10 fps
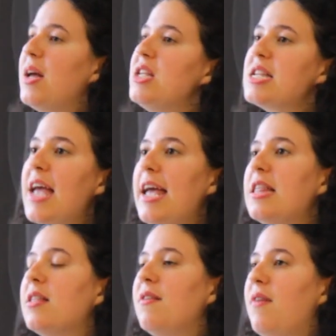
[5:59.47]
but I just
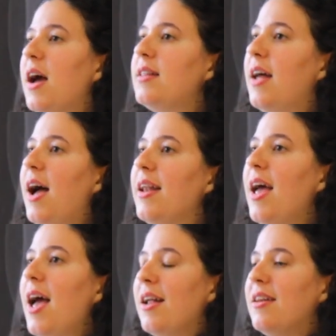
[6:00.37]
hate the fact
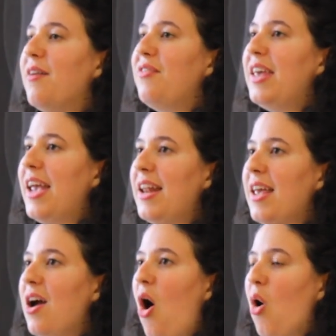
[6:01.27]
that
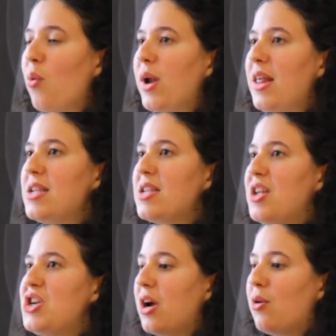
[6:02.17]
navigating already
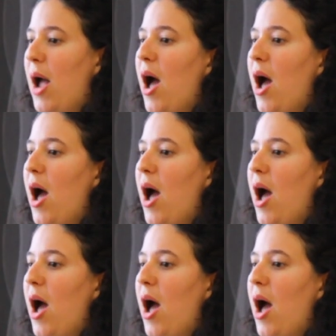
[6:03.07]
such a